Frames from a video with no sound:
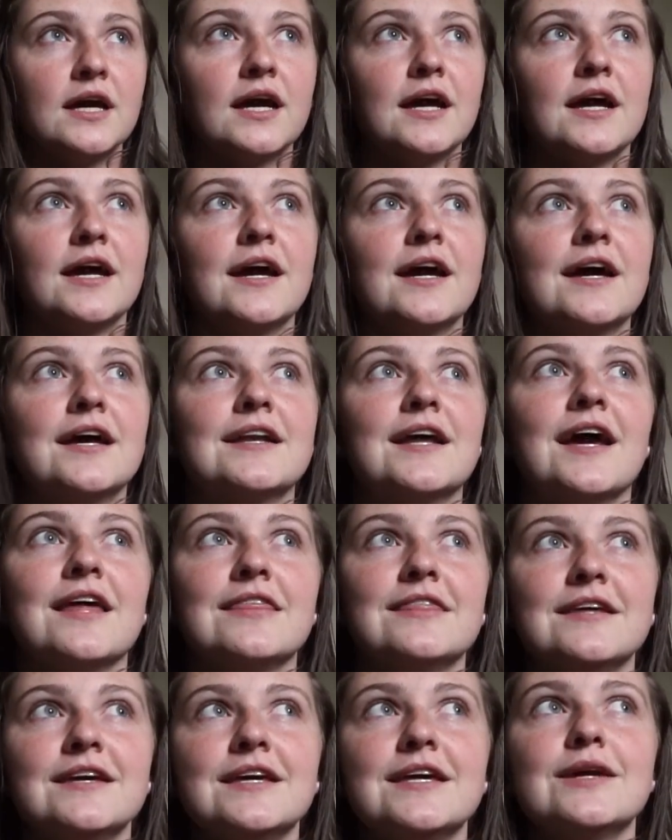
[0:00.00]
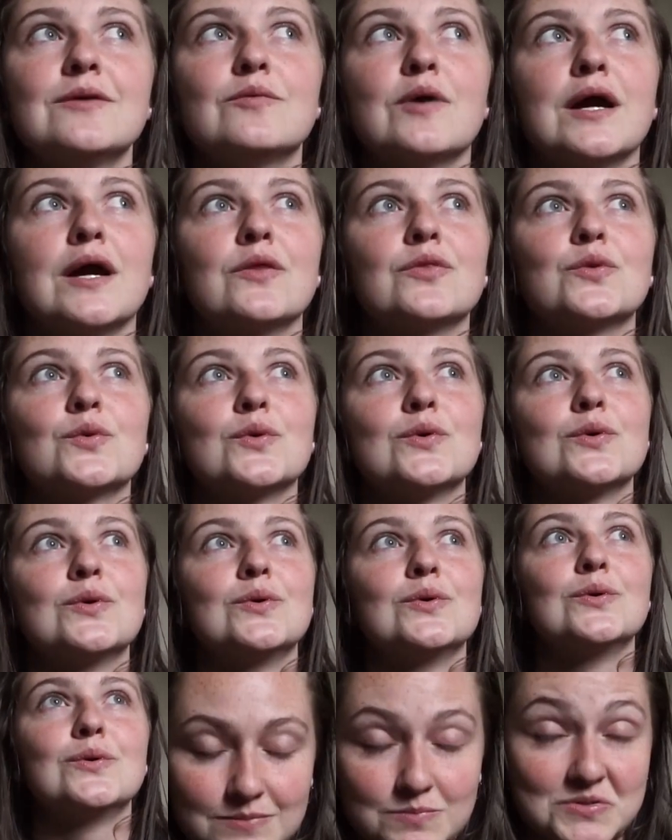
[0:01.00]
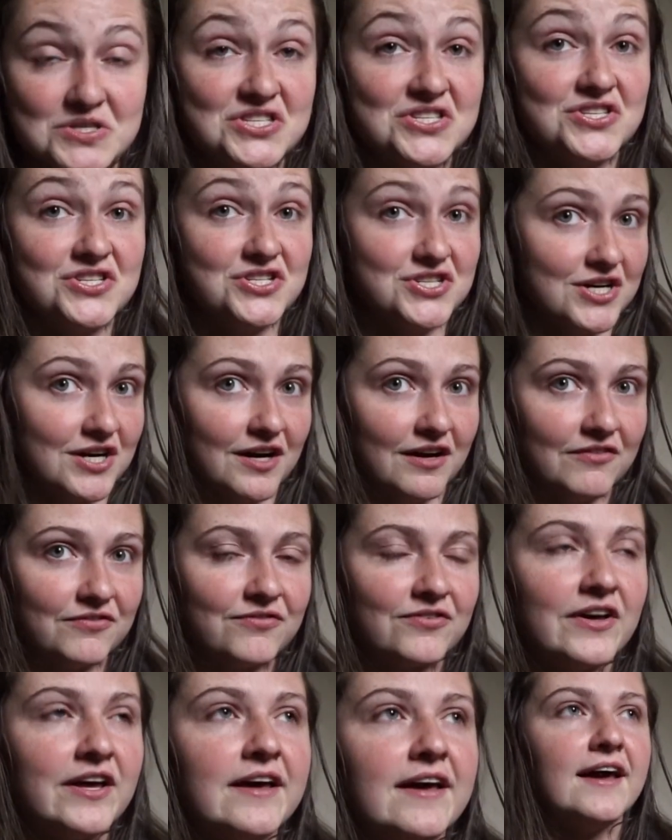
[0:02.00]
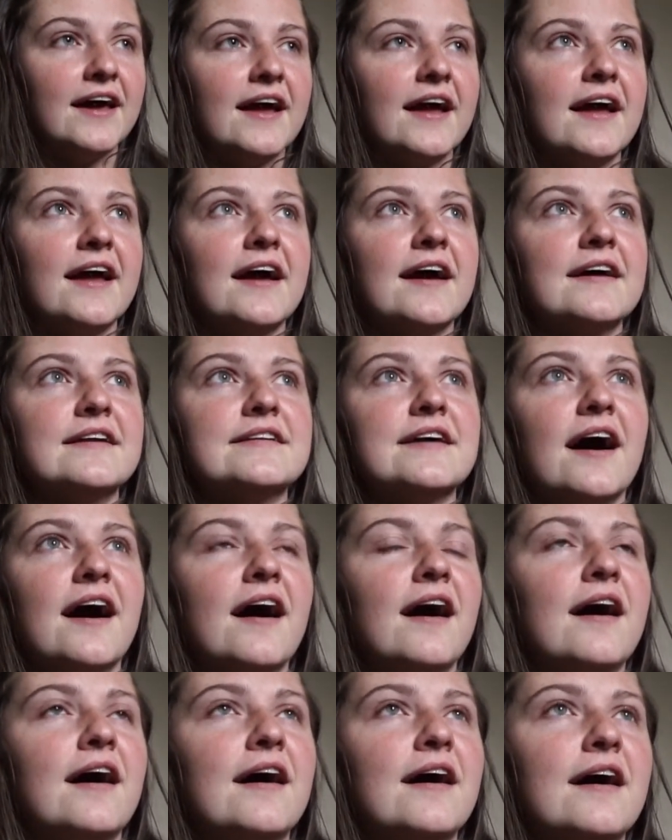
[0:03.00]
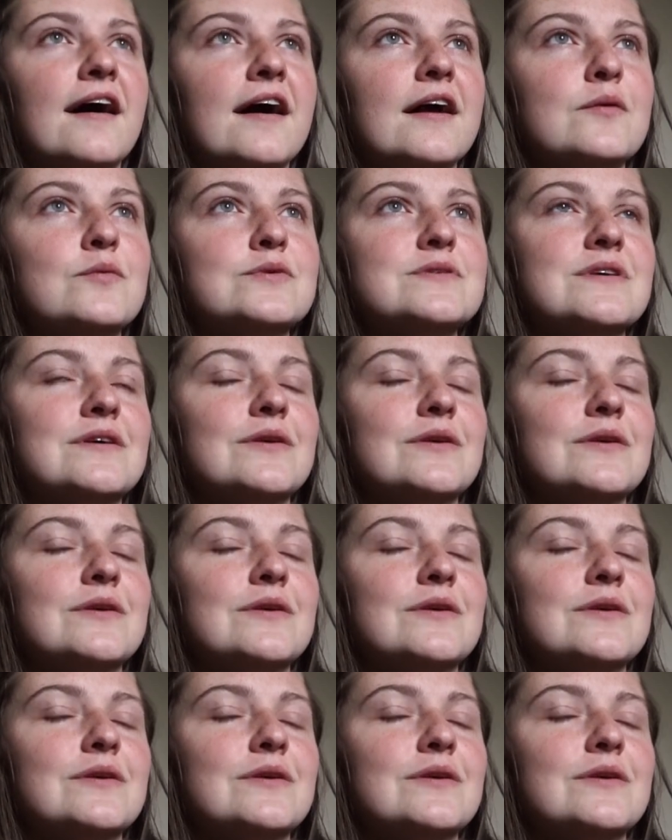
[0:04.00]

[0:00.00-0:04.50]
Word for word: and I think he ran through some stuff, and I was